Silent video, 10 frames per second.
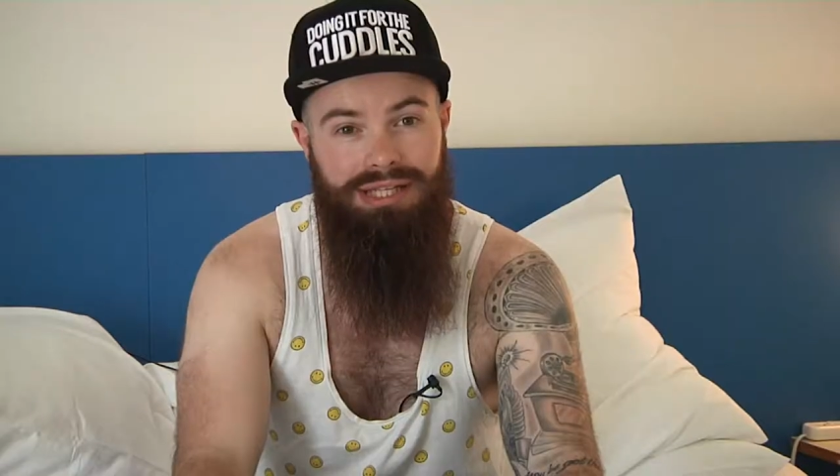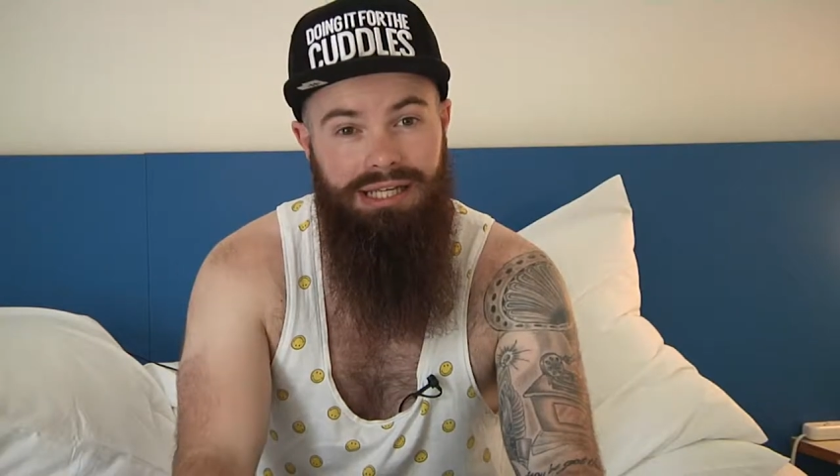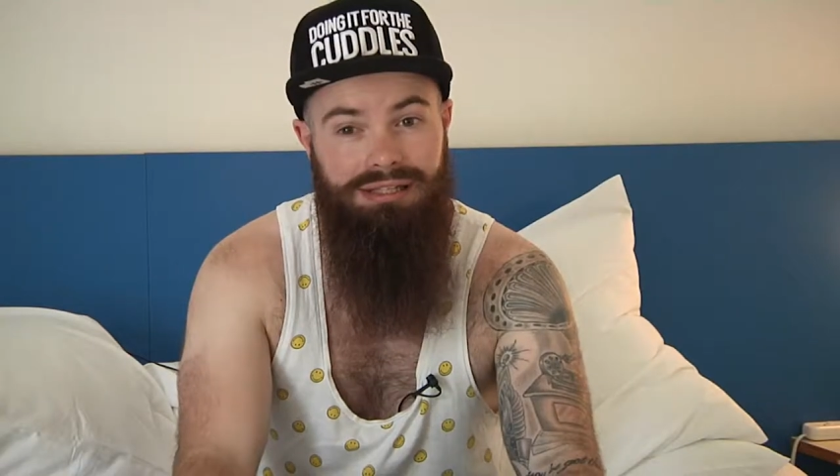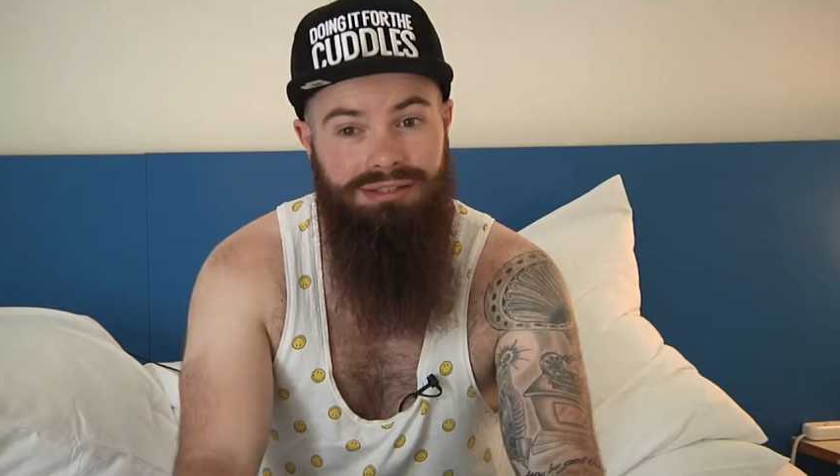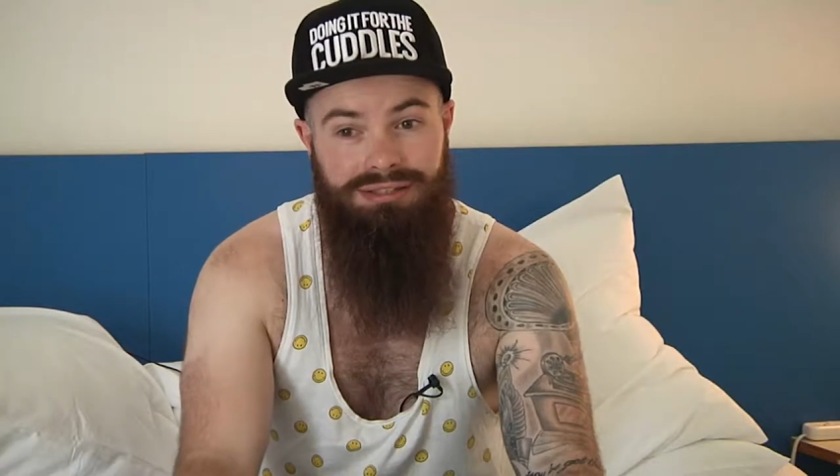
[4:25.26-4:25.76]

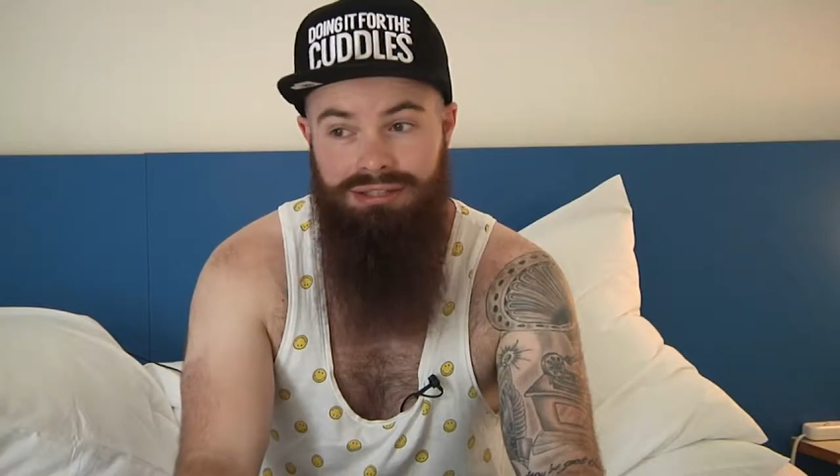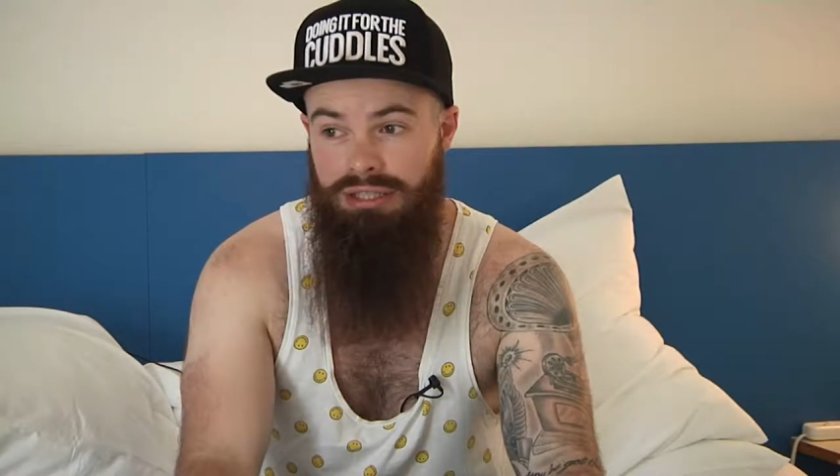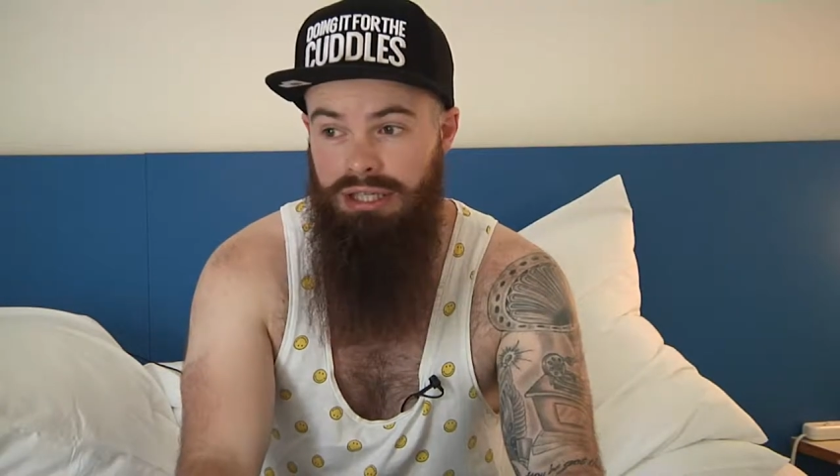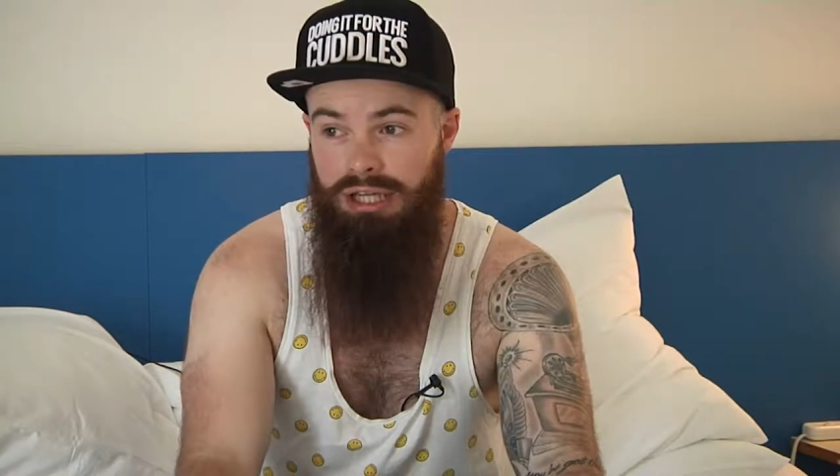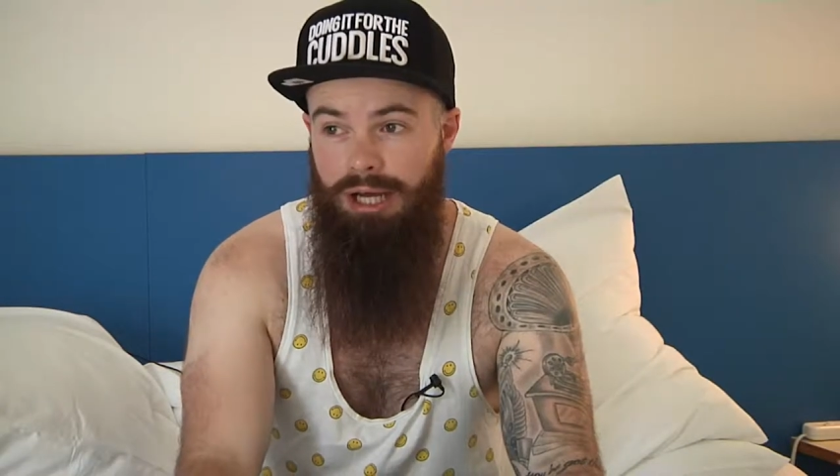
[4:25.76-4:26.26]
dates.
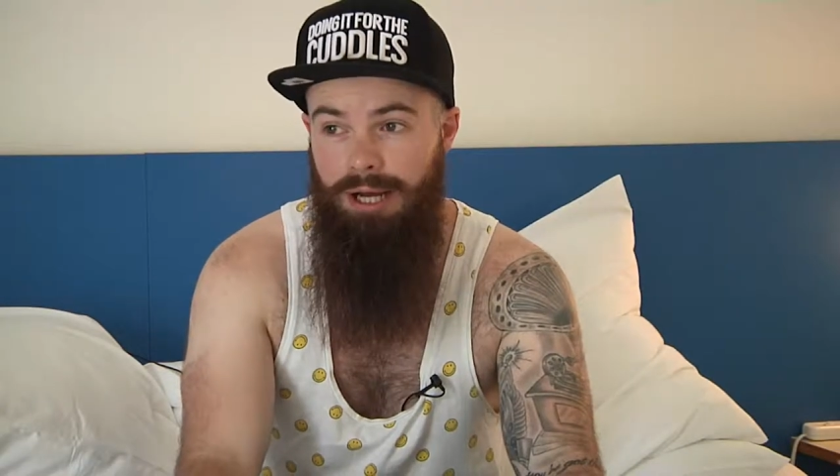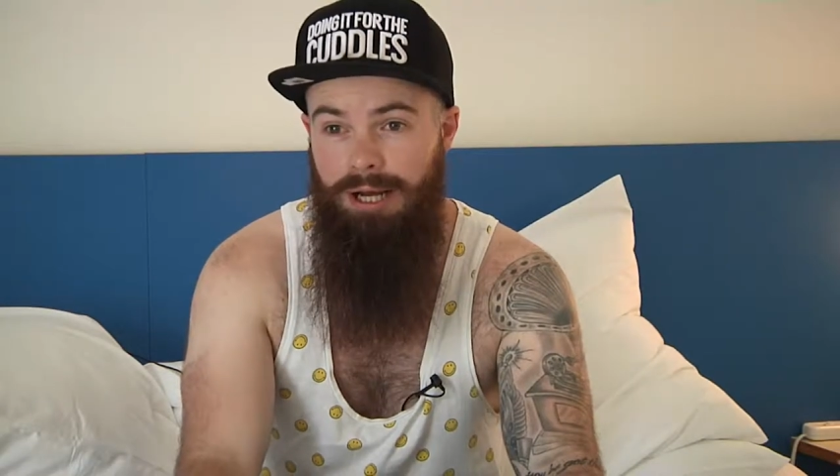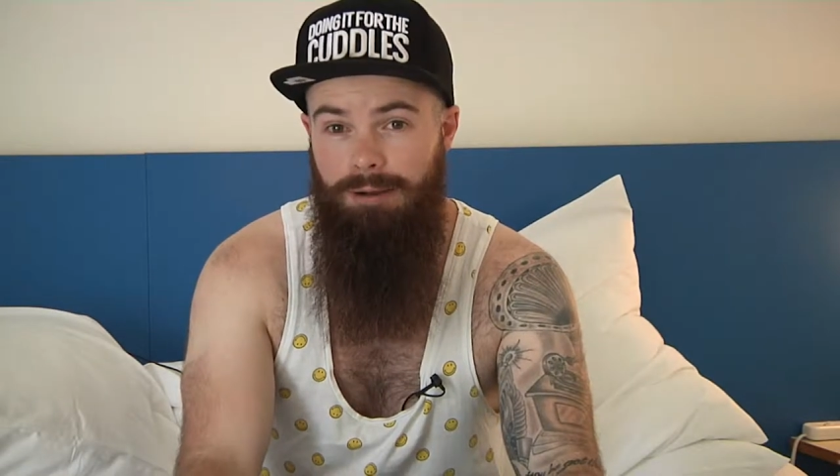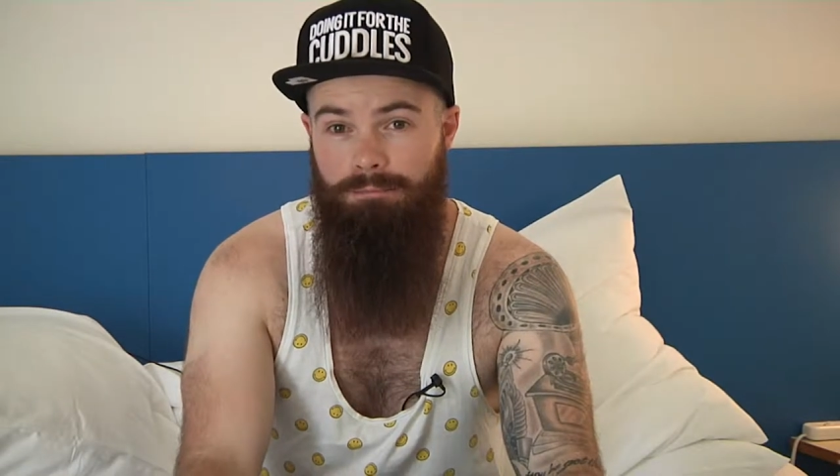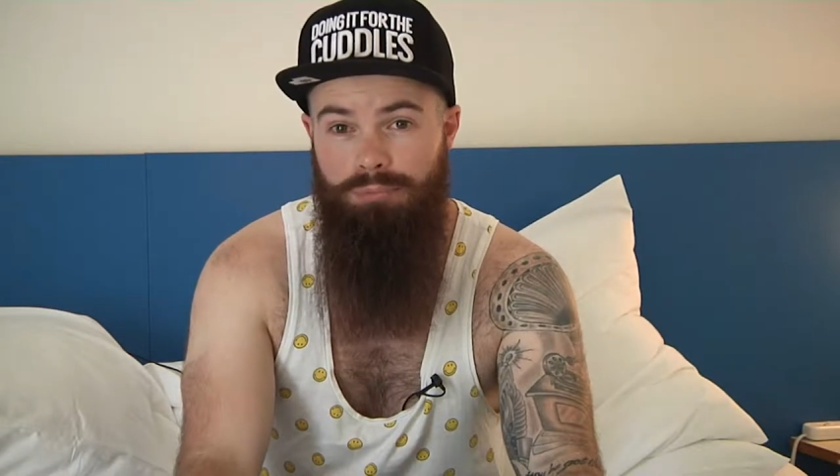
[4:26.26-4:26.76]

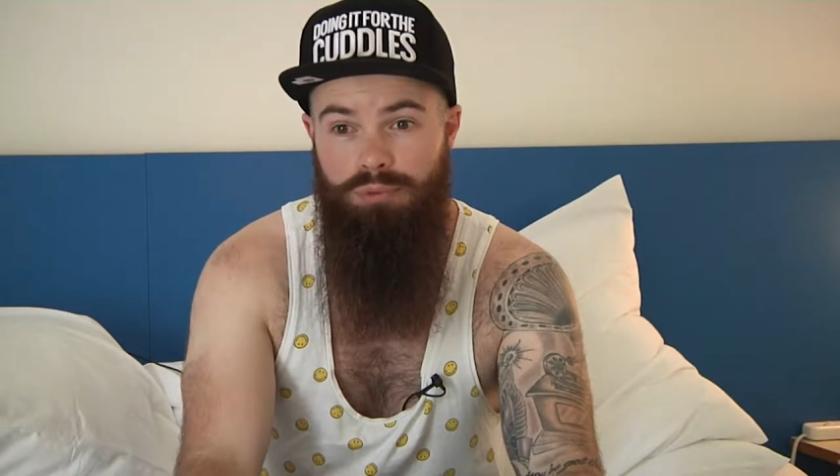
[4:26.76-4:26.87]
Um,